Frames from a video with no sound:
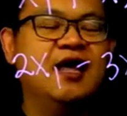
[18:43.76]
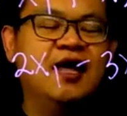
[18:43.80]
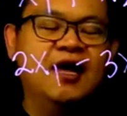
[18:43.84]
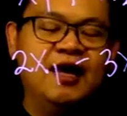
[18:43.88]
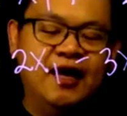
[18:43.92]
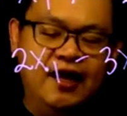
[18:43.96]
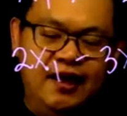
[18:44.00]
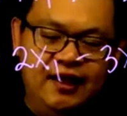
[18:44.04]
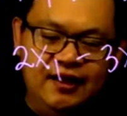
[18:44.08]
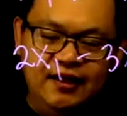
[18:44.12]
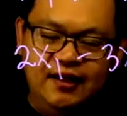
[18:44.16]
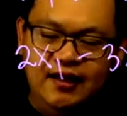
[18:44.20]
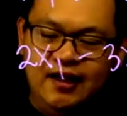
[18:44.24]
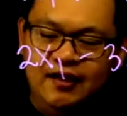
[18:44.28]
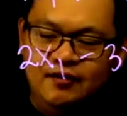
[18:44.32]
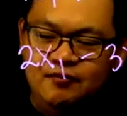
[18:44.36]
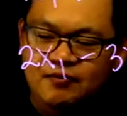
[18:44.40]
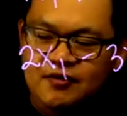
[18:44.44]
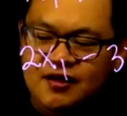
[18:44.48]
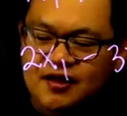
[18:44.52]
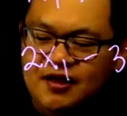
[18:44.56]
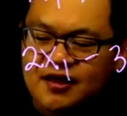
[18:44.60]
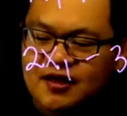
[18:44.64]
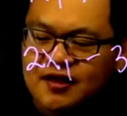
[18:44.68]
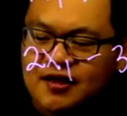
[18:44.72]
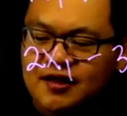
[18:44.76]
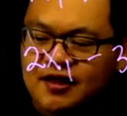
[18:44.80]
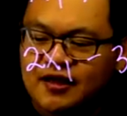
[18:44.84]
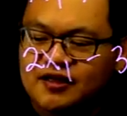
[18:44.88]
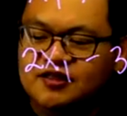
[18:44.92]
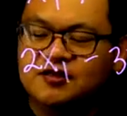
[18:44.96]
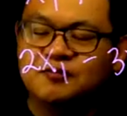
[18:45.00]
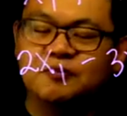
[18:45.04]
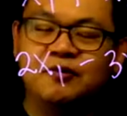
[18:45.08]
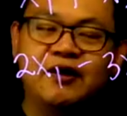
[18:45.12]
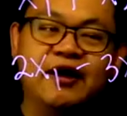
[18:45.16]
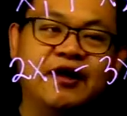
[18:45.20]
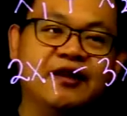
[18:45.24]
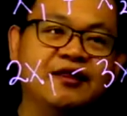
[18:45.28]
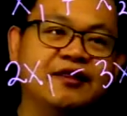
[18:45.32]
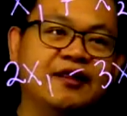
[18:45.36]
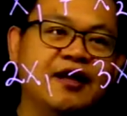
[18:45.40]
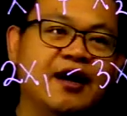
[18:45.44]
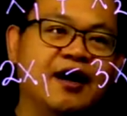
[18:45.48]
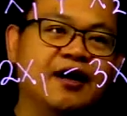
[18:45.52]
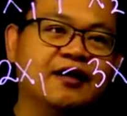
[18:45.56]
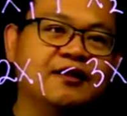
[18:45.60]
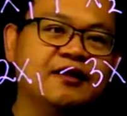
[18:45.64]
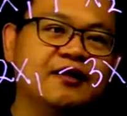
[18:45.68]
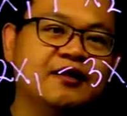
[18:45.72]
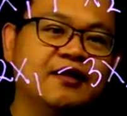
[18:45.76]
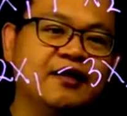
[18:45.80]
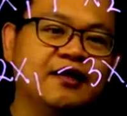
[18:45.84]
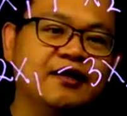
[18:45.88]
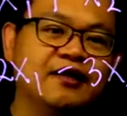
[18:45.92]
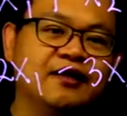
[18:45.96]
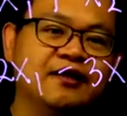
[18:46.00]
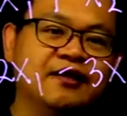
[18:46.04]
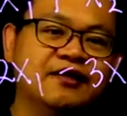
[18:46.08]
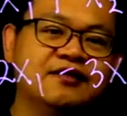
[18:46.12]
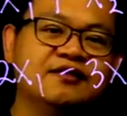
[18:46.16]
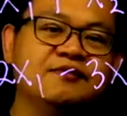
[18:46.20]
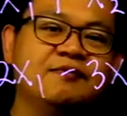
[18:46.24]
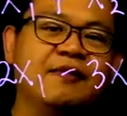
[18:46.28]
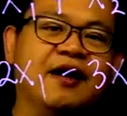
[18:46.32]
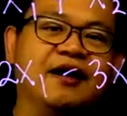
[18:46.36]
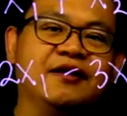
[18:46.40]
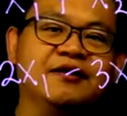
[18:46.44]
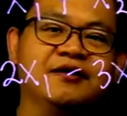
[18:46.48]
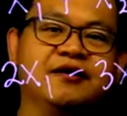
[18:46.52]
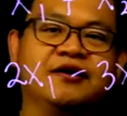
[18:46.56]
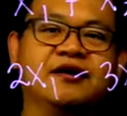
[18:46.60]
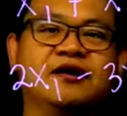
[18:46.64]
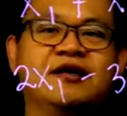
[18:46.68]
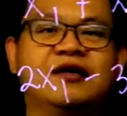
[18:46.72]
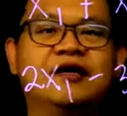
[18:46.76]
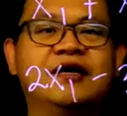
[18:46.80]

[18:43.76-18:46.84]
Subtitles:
And let me explain that in this manner.